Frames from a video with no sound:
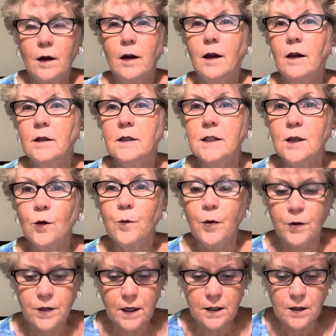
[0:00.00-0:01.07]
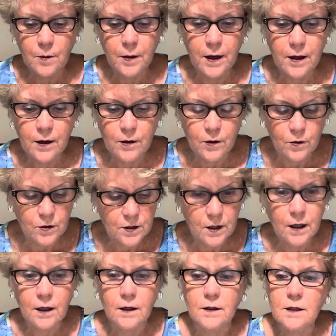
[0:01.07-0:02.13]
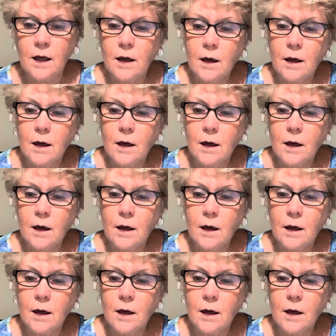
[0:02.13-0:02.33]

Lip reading: and still participate in those things.